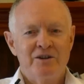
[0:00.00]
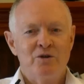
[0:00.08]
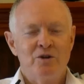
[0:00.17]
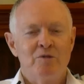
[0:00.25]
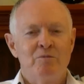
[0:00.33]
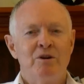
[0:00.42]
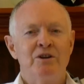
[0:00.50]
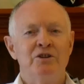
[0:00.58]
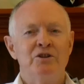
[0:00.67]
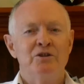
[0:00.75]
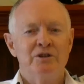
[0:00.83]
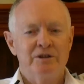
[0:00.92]
call upon
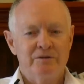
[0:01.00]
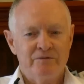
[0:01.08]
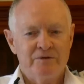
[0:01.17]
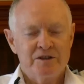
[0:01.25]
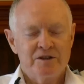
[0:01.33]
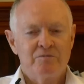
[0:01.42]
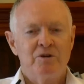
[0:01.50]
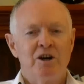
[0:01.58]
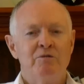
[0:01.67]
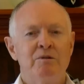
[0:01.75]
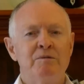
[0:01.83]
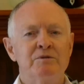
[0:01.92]
you to visit
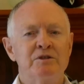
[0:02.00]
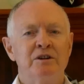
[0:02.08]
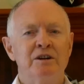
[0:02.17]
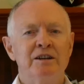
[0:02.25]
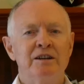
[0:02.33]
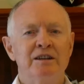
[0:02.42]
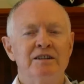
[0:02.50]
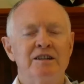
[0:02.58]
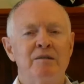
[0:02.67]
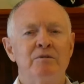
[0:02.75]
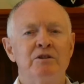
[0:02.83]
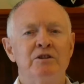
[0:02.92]
my website,
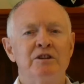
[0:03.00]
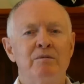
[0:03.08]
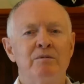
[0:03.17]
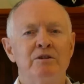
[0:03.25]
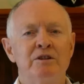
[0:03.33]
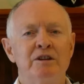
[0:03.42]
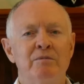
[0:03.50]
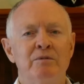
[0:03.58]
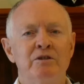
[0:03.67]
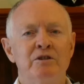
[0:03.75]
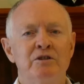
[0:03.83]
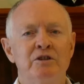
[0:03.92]

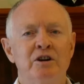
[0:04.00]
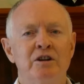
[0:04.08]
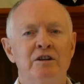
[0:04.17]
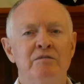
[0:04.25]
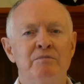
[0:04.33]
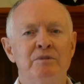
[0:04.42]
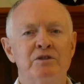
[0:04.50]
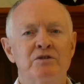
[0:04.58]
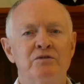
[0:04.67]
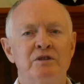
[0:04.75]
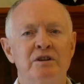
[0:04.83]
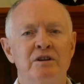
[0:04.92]

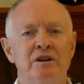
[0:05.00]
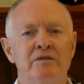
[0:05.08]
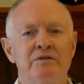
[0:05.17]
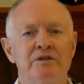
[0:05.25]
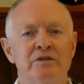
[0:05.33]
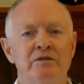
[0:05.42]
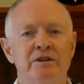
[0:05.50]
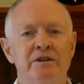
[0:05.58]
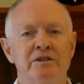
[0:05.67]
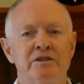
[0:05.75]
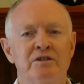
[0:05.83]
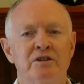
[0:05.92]

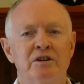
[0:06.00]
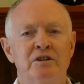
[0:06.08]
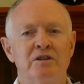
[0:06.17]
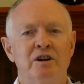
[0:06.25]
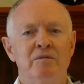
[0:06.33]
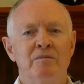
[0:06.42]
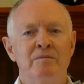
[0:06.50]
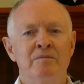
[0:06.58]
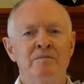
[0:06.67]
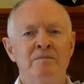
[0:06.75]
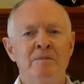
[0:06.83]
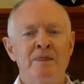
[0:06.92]
www.mysteryofsirius.com,
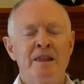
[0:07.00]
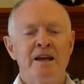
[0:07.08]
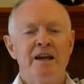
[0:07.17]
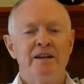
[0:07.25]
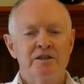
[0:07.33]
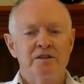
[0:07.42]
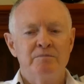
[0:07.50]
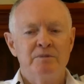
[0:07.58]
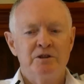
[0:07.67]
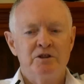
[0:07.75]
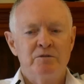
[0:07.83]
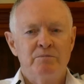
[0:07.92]
and
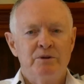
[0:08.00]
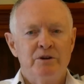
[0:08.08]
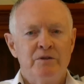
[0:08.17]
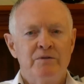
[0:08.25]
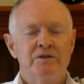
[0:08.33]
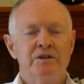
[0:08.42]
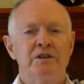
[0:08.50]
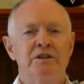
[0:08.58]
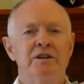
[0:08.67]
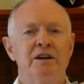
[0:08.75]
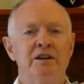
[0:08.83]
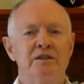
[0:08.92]
submit your birth
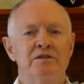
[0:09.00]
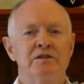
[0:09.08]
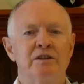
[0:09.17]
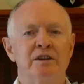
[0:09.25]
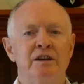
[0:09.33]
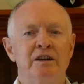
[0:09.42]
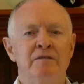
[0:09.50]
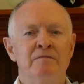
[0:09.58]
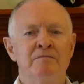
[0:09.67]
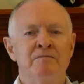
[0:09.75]
details there,